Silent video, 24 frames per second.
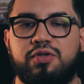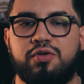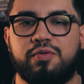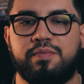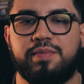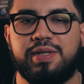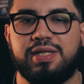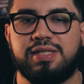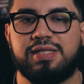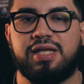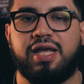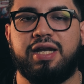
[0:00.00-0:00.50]
so you don't
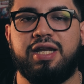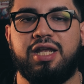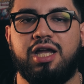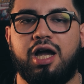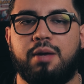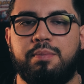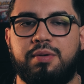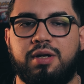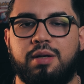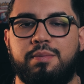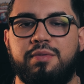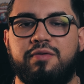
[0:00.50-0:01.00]
miss any
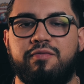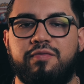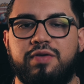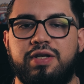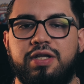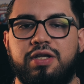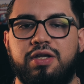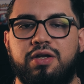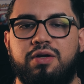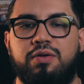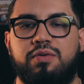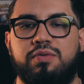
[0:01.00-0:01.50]
upcoming
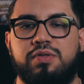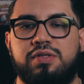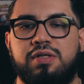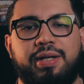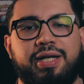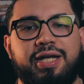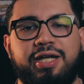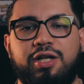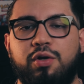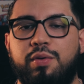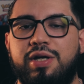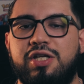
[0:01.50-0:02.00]
videos.
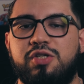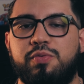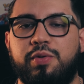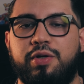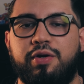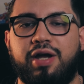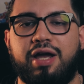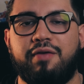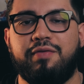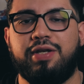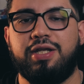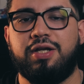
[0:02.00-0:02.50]
But anyways, we
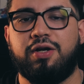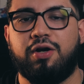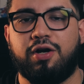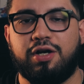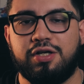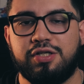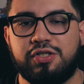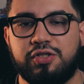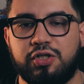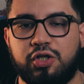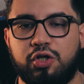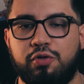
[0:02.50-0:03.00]
don't have any
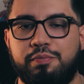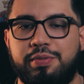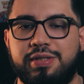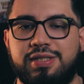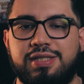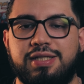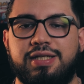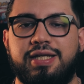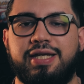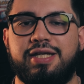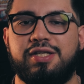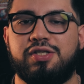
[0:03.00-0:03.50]
cards to open
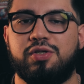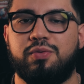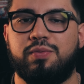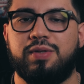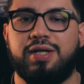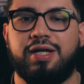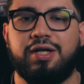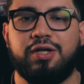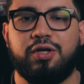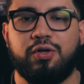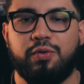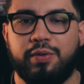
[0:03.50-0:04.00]
today, so we're
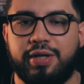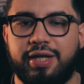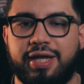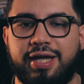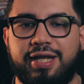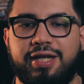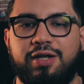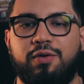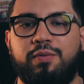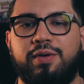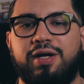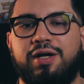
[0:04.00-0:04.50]
not going
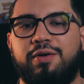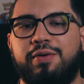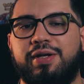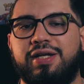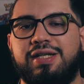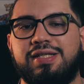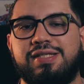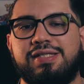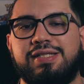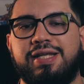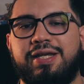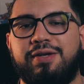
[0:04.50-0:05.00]
anywhere. We're
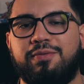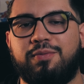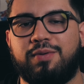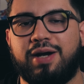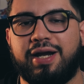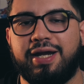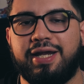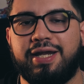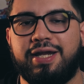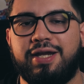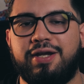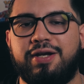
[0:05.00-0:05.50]
gonna stay
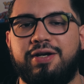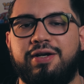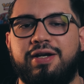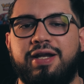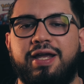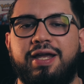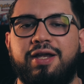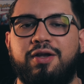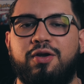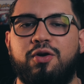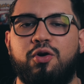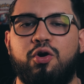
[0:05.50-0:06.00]
right here
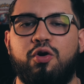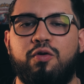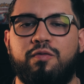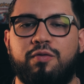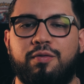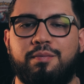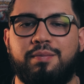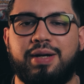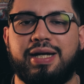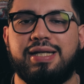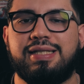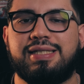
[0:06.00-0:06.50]
and go
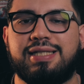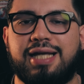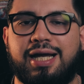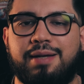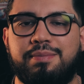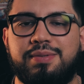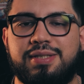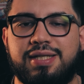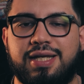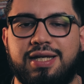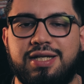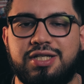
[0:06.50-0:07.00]
over my
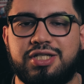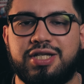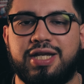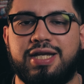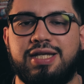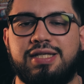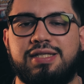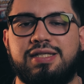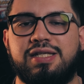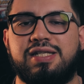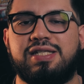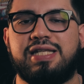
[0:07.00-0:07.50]
top 10
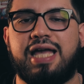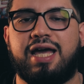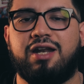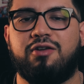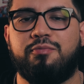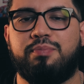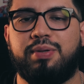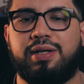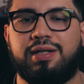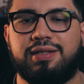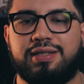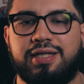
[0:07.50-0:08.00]
chases out
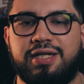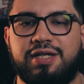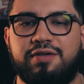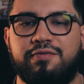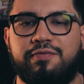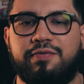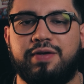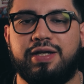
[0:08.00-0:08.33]
of Paldean